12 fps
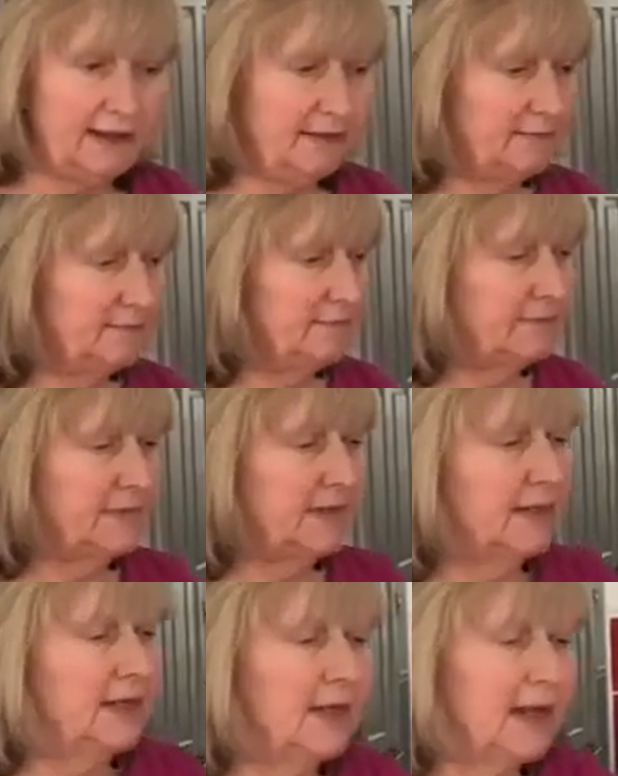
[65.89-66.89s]

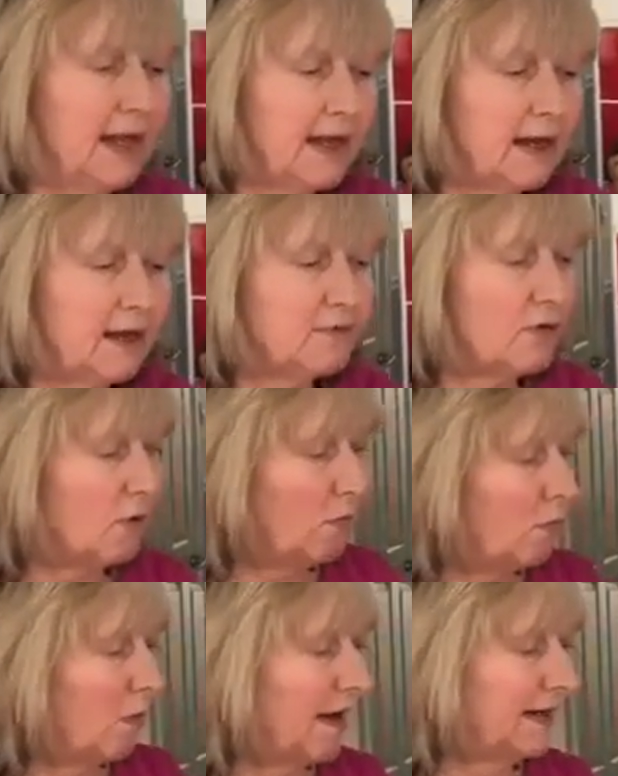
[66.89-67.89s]
and I've got
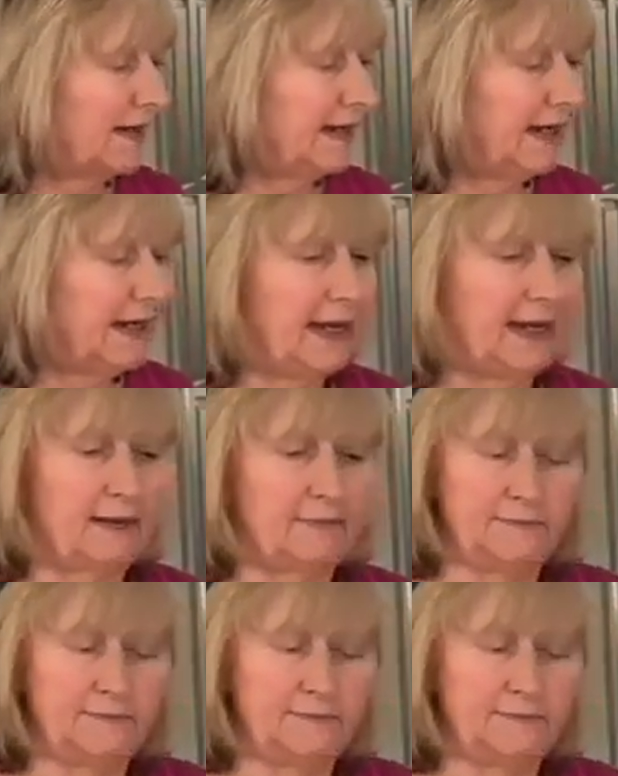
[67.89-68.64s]
1 here.